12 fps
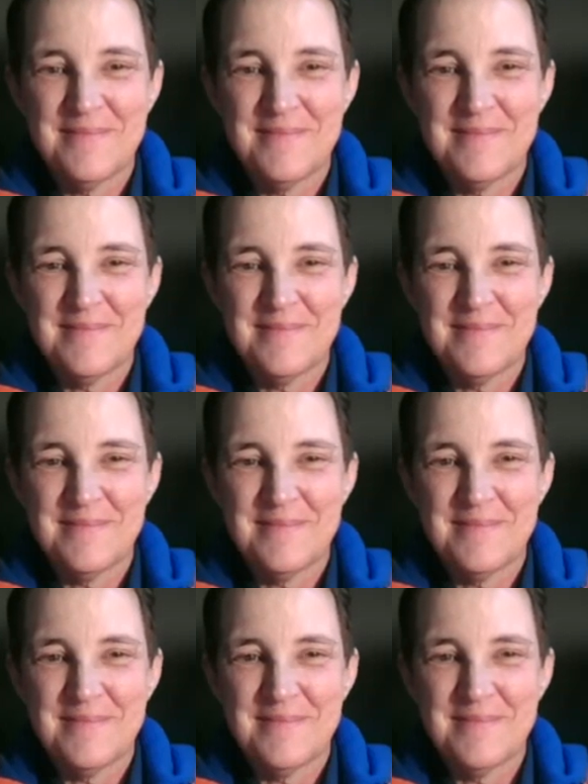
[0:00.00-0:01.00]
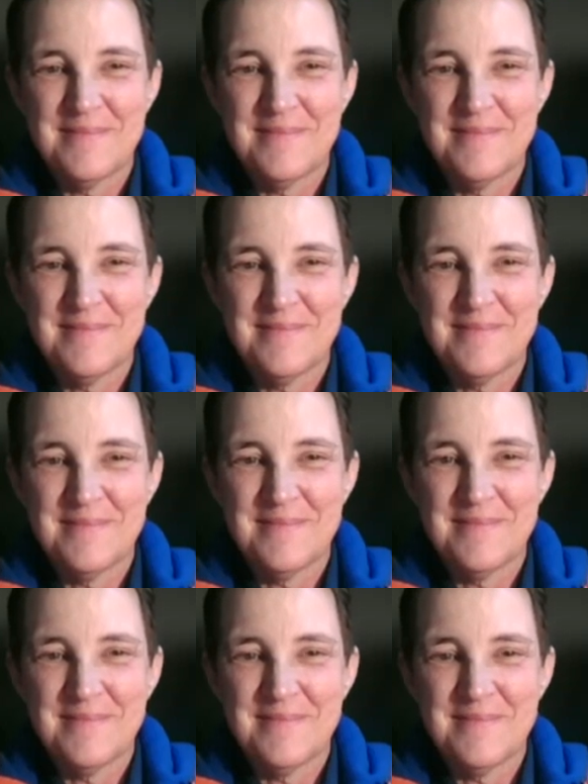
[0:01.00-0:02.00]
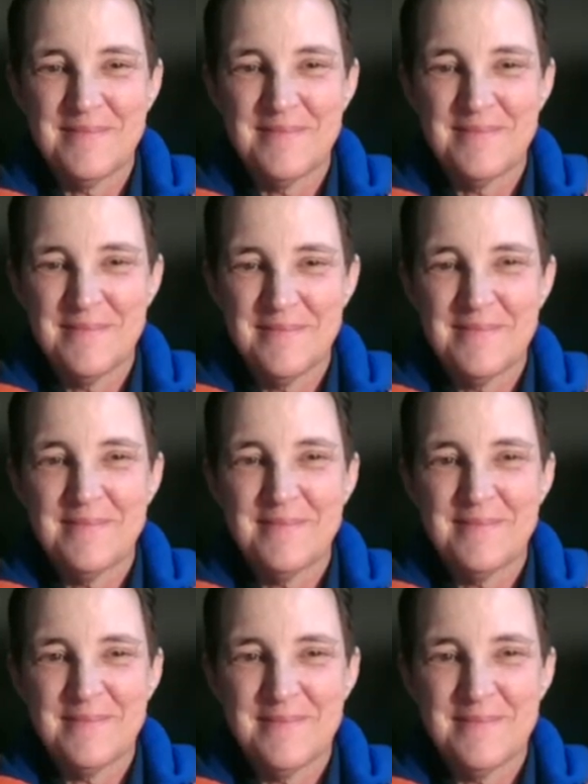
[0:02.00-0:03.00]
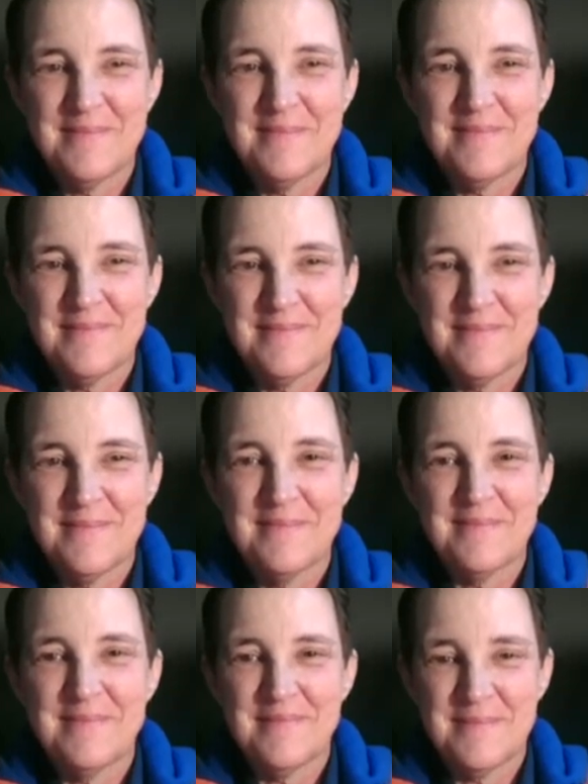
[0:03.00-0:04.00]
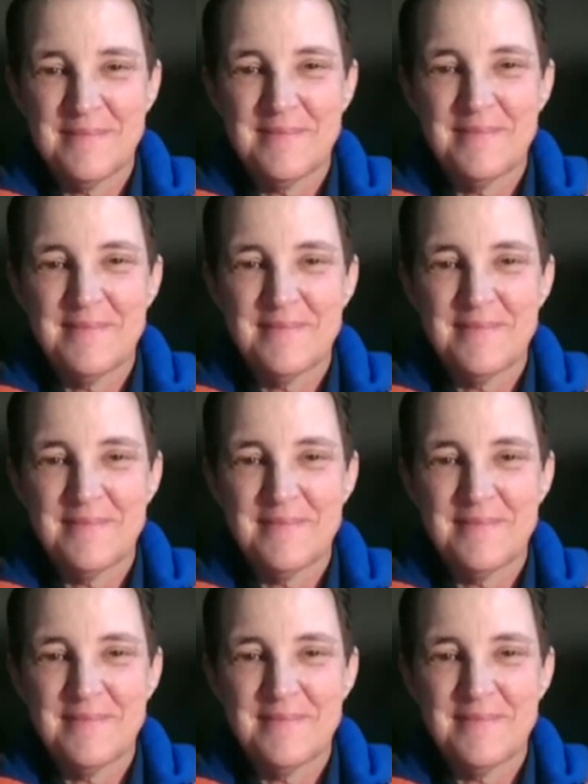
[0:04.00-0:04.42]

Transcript: (silent)